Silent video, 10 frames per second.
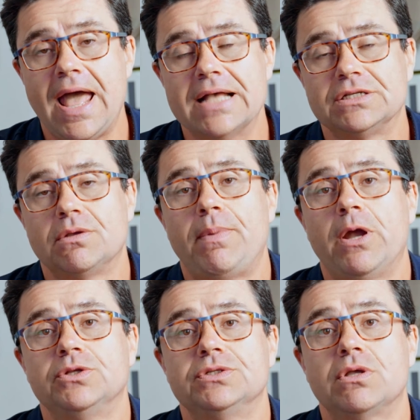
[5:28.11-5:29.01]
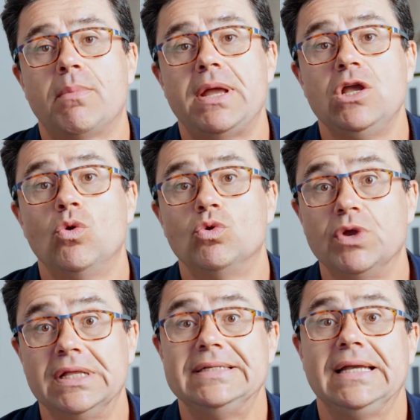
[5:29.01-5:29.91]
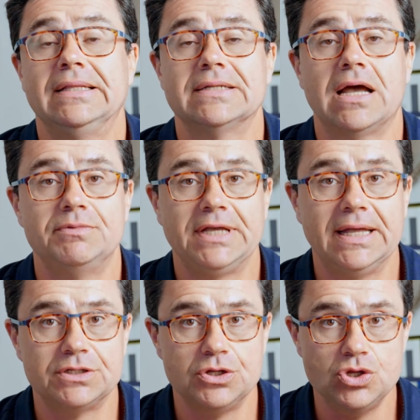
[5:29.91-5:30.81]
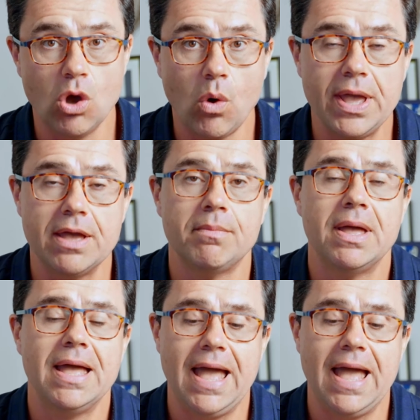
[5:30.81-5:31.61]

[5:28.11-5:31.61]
as compared to somebody who would really take the time to get to know him